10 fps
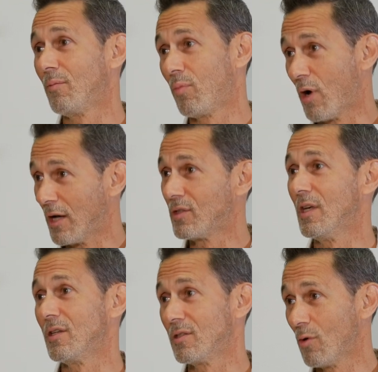
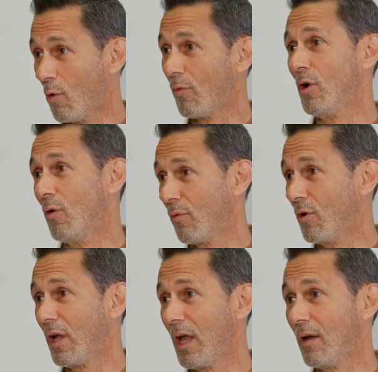process over and
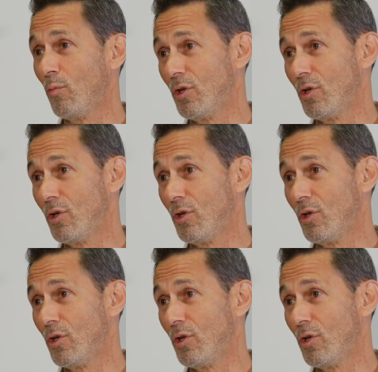over again,